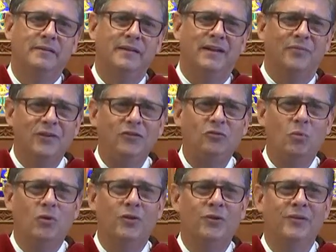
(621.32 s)
In this
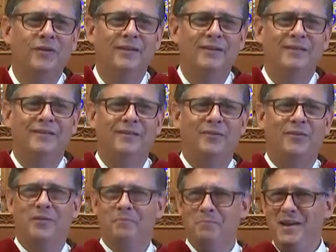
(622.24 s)
world,
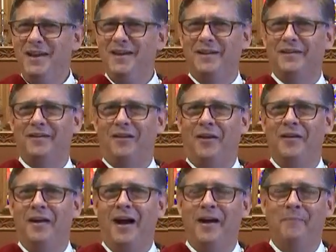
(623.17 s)
the meek are
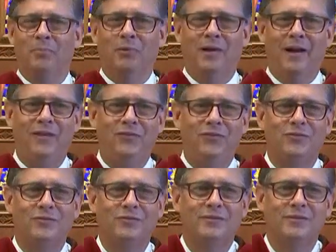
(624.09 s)
not blessed.